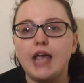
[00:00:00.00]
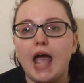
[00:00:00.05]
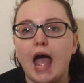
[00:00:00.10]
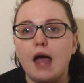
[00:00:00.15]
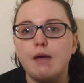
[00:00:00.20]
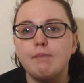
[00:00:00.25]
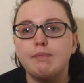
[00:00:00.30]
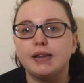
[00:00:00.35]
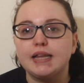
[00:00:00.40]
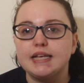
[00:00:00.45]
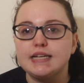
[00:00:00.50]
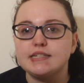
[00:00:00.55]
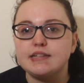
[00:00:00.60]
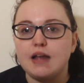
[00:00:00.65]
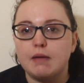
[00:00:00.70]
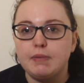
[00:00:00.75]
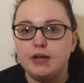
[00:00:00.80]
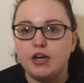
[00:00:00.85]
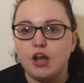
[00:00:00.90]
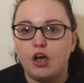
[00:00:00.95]
yeah, please
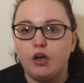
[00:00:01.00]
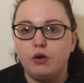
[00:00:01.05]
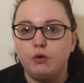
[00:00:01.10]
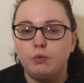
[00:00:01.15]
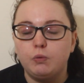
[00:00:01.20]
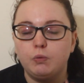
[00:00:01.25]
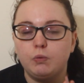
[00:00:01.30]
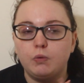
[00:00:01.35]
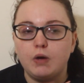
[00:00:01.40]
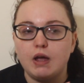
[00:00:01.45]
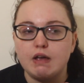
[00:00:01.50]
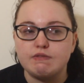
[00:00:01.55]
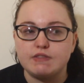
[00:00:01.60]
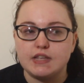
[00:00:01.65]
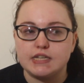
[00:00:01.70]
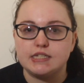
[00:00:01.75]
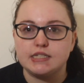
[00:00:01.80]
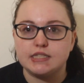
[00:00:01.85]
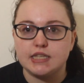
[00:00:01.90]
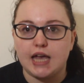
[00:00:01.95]
let me know if
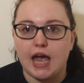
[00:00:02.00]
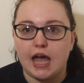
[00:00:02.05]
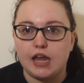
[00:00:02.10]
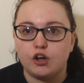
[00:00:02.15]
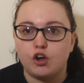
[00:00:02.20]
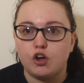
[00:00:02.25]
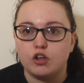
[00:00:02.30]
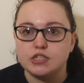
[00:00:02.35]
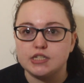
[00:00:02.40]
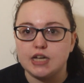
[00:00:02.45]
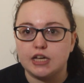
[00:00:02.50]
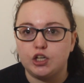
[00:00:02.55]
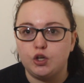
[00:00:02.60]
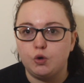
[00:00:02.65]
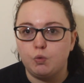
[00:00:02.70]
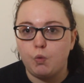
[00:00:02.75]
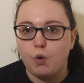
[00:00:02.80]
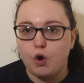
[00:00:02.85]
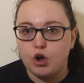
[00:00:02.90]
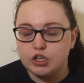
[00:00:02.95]
this is the kind of content
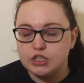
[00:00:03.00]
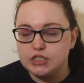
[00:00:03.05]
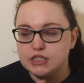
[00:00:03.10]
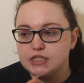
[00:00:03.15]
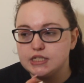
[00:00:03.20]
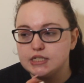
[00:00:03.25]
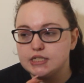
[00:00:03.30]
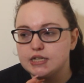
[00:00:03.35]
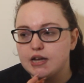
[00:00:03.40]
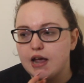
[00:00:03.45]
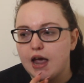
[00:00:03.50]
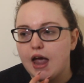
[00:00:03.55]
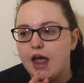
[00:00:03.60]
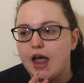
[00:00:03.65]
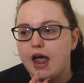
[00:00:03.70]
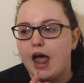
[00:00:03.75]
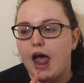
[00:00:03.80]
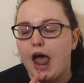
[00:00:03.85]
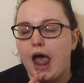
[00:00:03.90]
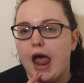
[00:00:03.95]
you want.
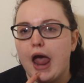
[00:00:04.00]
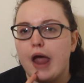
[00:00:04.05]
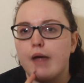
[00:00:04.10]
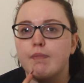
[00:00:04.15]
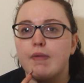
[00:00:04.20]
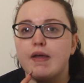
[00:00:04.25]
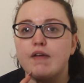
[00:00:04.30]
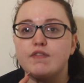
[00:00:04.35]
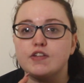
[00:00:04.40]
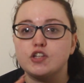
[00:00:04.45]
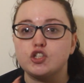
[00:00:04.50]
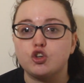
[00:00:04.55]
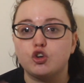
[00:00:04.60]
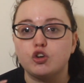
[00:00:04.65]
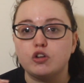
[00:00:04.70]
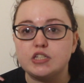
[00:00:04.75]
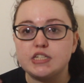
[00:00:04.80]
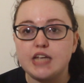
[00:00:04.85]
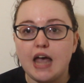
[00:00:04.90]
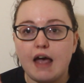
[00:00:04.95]
If it's
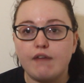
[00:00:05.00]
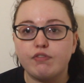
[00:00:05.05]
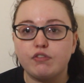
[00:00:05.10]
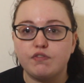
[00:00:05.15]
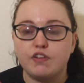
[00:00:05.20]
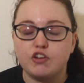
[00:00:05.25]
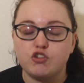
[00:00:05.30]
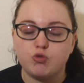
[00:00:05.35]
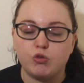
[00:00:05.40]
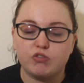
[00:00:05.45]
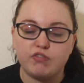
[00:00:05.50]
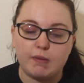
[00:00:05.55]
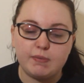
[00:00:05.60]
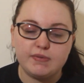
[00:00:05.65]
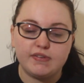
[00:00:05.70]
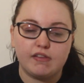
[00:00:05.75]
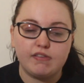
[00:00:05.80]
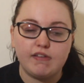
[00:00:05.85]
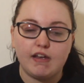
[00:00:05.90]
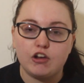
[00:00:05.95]
good to have the visual
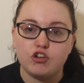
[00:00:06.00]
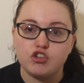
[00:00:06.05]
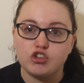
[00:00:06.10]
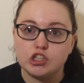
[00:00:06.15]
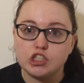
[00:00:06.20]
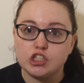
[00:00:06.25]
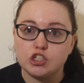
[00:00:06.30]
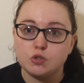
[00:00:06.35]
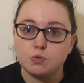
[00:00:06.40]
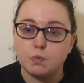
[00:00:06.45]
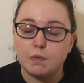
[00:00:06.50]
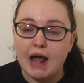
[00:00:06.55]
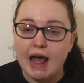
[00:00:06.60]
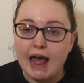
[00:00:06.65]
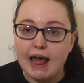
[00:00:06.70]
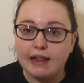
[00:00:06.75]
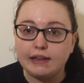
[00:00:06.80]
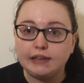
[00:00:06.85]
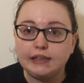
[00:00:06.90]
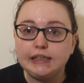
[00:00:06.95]
representations as
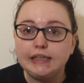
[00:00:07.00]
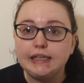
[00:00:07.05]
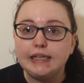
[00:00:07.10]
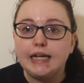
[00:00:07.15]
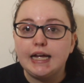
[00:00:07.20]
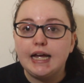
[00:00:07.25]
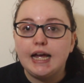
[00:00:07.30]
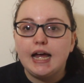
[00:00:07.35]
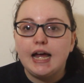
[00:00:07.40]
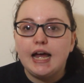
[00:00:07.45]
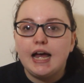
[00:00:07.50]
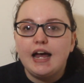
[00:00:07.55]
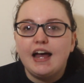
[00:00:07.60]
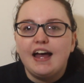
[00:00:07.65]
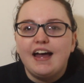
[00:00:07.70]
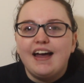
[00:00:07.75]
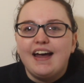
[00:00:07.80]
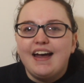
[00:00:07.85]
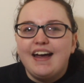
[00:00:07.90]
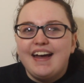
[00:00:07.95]
well.
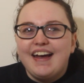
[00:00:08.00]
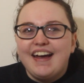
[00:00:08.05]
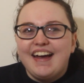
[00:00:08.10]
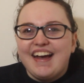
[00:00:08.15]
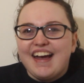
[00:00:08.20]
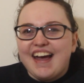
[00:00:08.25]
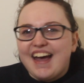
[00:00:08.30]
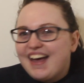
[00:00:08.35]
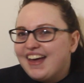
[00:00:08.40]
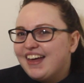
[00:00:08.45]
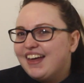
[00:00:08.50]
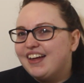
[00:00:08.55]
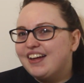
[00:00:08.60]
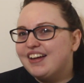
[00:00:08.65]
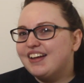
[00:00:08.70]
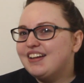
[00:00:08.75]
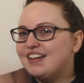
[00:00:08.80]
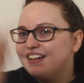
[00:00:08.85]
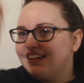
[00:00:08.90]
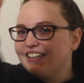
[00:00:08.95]

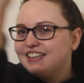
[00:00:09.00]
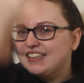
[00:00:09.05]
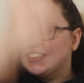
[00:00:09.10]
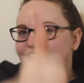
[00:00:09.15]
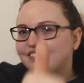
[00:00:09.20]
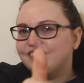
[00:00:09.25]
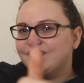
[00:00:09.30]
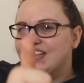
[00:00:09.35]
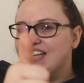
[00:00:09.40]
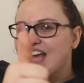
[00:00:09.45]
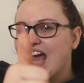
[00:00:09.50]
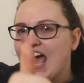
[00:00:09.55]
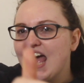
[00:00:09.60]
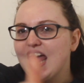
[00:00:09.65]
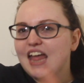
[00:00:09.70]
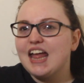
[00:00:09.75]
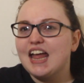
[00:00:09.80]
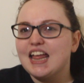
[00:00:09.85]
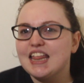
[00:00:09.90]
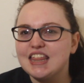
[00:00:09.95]
But yeah,
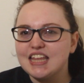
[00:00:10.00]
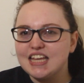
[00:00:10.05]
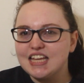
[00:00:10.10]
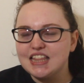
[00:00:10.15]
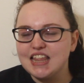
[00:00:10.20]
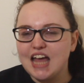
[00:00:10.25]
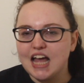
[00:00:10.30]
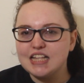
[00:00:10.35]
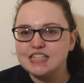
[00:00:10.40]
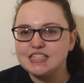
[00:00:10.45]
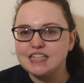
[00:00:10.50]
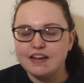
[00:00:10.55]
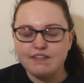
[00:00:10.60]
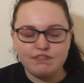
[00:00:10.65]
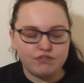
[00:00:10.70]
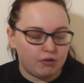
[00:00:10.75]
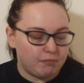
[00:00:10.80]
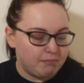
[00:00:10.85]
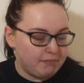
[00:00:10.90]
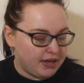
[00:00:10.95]
I think that's it
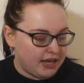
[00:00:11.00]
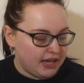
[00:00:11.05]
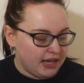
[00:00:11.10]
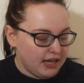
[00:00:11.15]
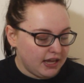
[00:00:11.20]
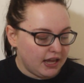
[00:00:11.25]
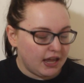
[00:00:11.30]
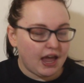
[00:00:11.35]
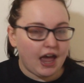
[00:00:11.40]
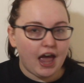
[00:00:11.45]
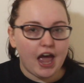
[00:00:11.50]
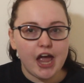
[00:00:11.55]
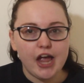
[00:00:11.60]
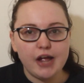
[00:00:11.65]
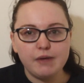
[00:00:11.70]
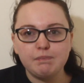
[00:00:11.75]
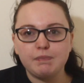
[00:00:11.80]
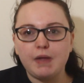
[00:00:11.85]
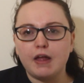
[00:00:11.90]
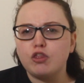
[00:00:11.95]
from me.
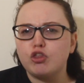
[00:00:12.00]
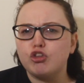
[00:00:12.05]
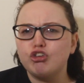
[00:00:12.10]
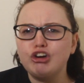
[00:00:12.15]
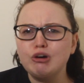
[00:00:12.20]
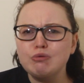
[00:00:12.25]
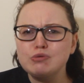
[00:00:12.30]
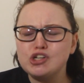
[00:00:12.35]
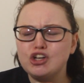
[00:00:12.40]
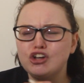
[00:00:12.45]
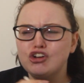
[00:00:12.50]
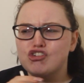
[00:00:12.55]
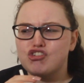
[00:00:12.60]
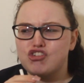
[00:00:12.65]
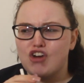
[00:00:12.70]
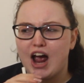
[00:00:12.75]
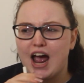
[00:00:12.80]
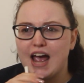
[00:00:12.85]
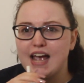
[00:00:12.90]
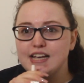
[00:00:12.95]
I thought I was going to
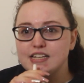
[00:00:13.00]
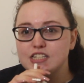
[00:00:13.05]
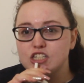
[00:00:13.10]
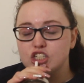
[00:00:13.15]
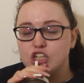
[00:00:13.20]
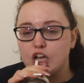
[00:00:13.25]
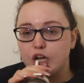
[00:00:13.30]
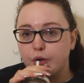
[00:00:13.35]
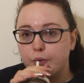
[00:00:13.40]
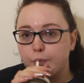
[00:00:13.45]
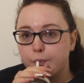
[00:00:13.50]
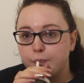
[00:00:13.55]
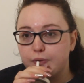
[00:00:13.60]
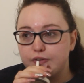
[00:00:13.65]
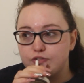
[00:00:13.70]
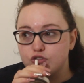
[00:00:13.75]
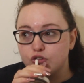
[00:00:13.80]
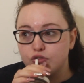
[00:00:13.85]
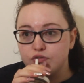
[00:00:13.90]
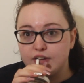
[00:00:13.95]
cry, so
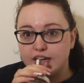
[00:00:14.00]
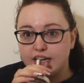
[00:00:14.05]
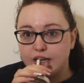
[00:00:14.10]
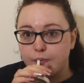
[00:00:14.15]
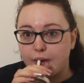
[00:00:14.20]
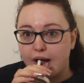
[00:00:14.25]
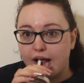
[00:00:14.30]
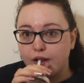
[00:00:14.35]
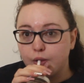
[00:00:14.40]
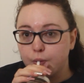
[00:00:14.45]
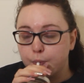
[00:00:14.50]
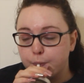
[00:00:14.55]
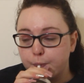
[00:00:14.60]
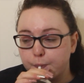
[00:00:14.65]
we've done really well.